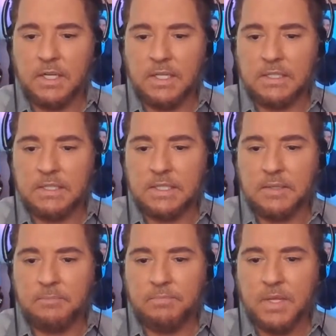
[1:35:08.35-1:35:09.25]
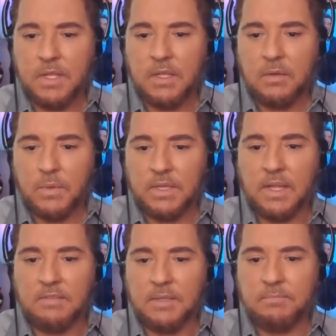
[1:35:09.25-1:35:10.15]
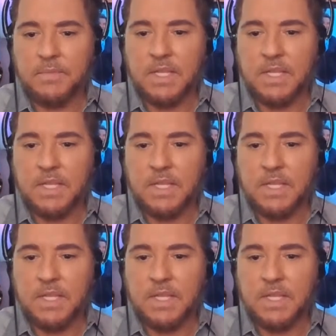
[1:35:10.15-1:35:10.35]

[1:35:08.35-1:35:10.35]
And uh, we love it.